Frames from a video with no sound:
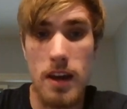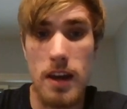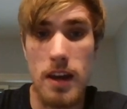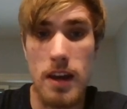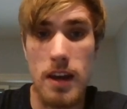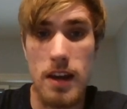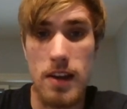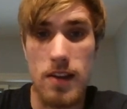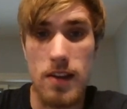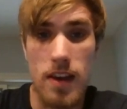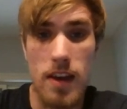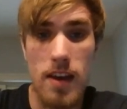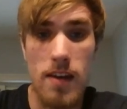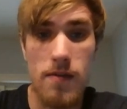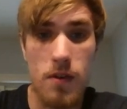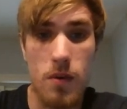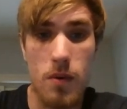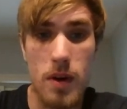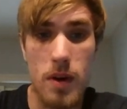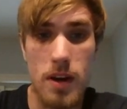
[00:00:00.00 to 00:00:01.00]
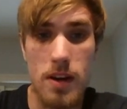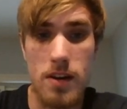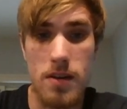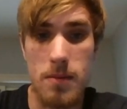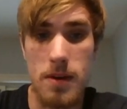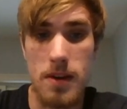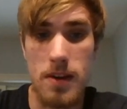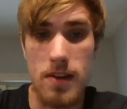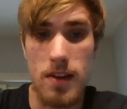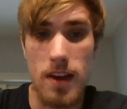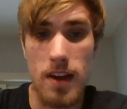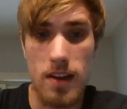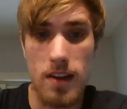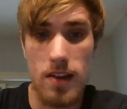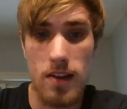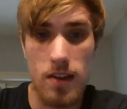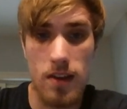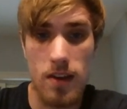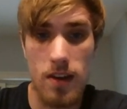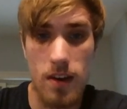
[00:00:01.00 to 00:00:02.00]
is if queen to
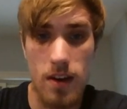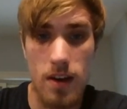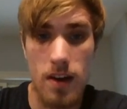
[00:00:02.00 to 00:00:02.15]
b6,